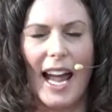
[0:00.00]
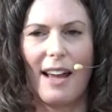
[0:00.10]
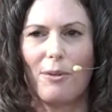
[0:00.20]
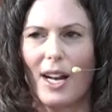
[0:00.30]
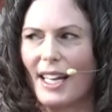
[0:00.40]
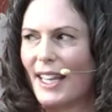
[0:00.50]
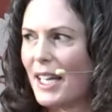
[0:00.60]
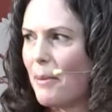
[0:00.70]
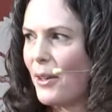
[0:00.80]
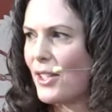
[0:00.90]
And when I
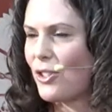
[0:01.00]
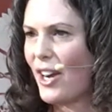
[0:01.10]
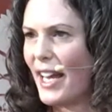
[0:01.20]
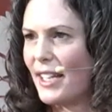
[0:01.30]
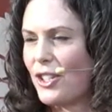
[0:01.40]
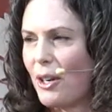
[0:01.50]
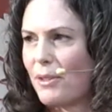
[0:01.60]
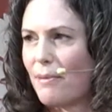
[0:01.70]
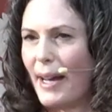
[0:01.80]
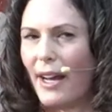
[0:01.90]
think about this trend in
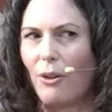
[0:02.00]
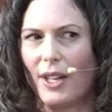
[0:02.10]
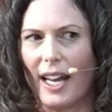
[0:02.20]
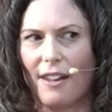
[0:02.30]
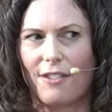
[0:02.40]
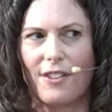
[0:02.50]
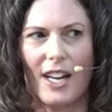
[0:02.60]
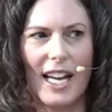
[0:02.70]
terms of my own life,